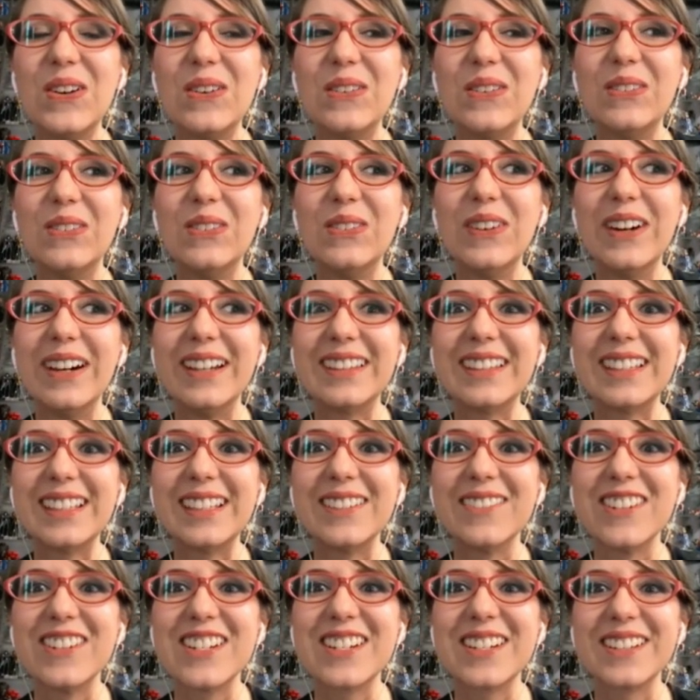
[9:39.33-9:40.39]
what
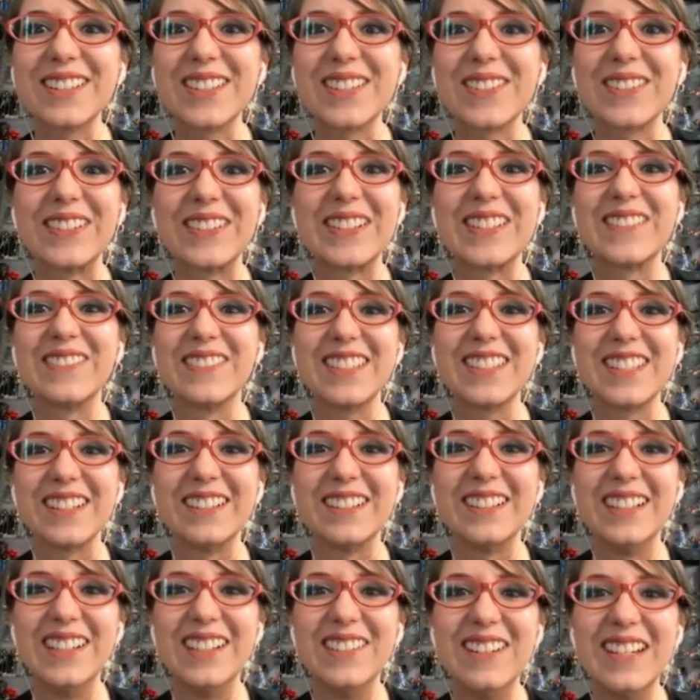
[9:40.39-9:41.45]
the original source
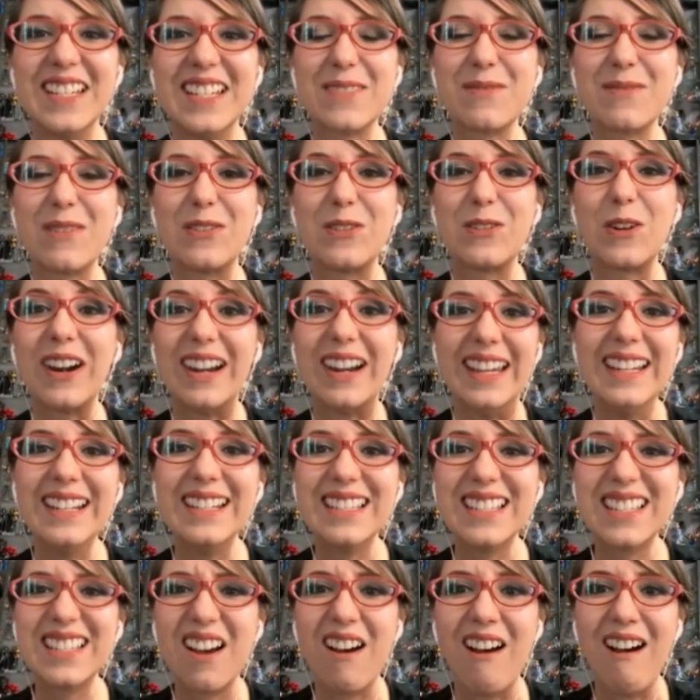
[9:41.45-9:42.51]
material was before. It
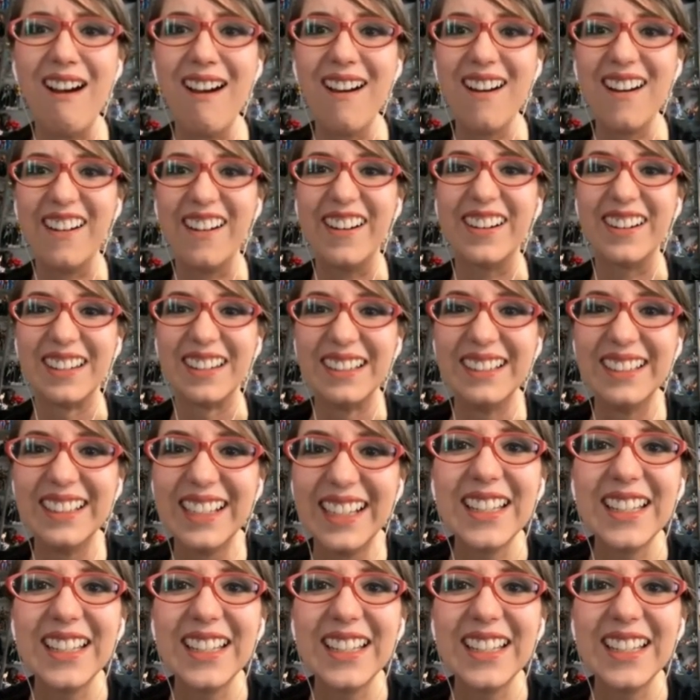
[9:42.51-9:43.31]
is hard.